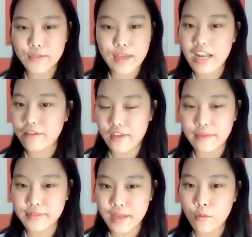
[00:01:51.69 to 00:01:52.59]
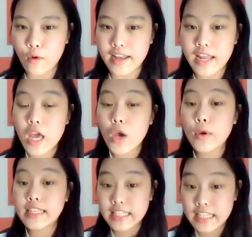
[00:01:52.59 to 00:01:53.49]
to any fear of someone who
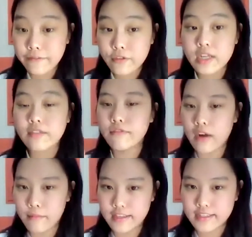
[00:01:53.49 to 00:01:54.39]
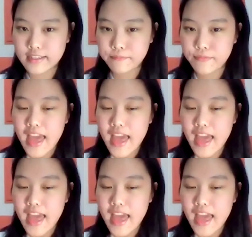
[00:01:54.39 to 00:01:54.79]
is different from us.